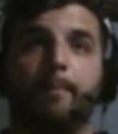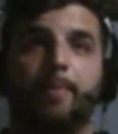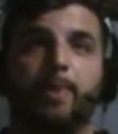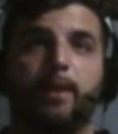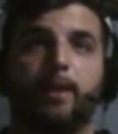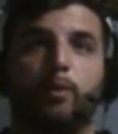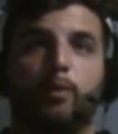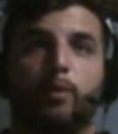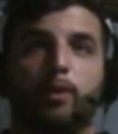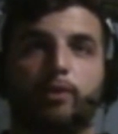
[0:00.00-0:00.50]

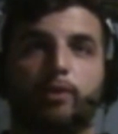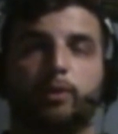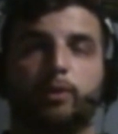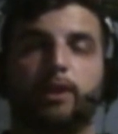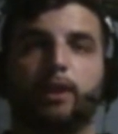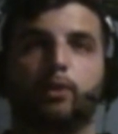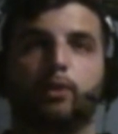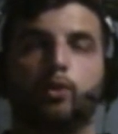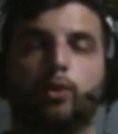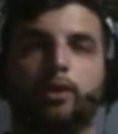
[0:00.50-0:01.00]
What's
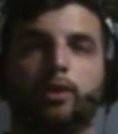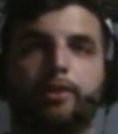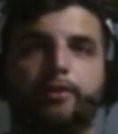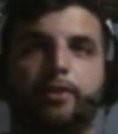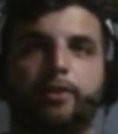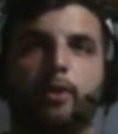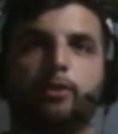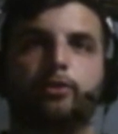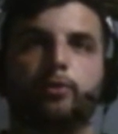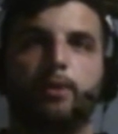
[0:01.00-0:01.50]
really cool is
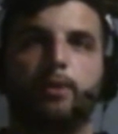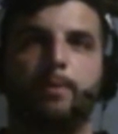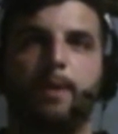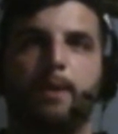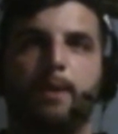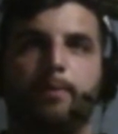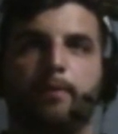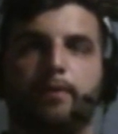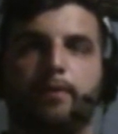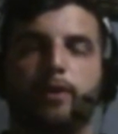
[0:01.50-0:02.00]
those 3
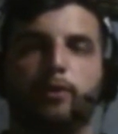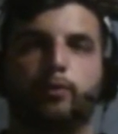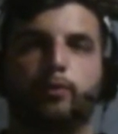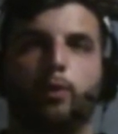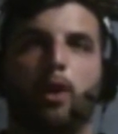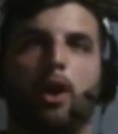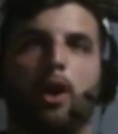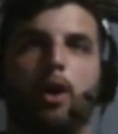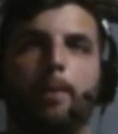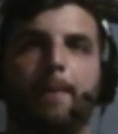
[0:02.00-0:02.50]
pay-per-views
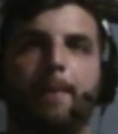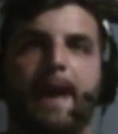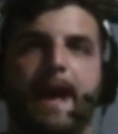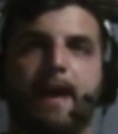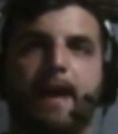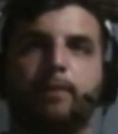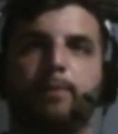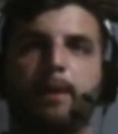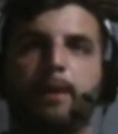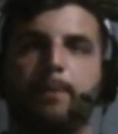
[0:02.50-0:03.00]
were all
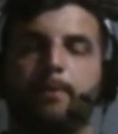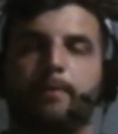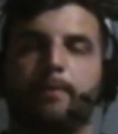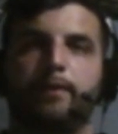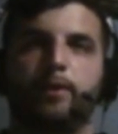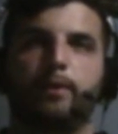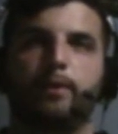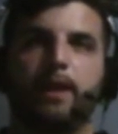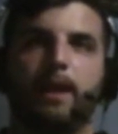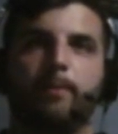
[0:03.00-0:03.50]
past
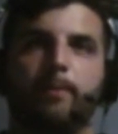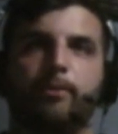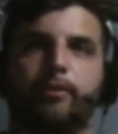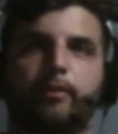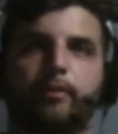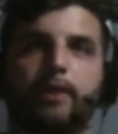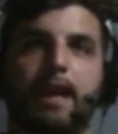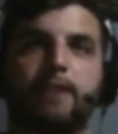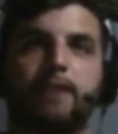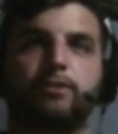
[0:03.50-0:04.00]
pay-per-view names.
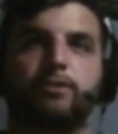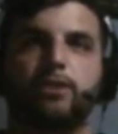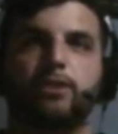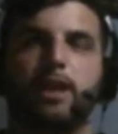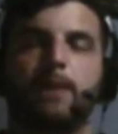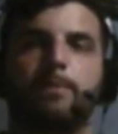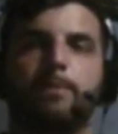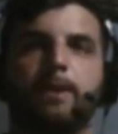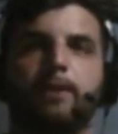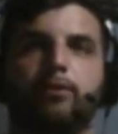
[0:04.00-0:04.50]
Clash of
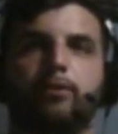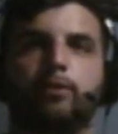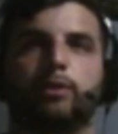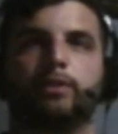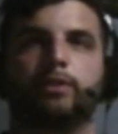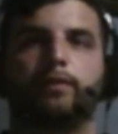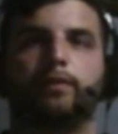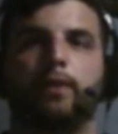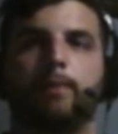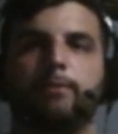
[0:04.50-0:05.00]
Champions
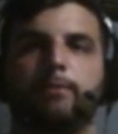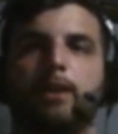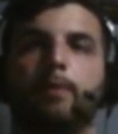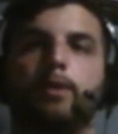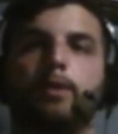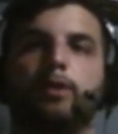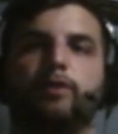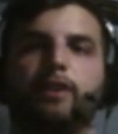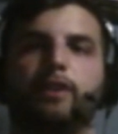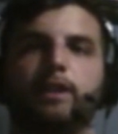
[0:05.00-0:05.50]
was from
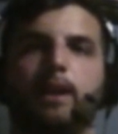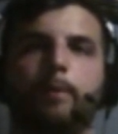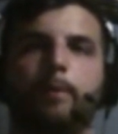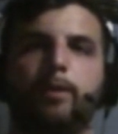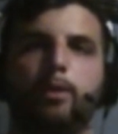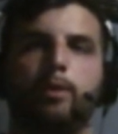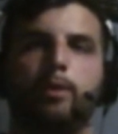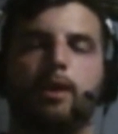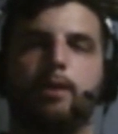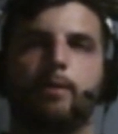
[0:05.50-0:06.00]

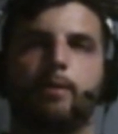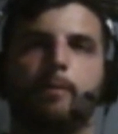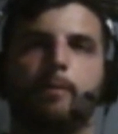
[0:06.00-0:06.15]
WCW, though.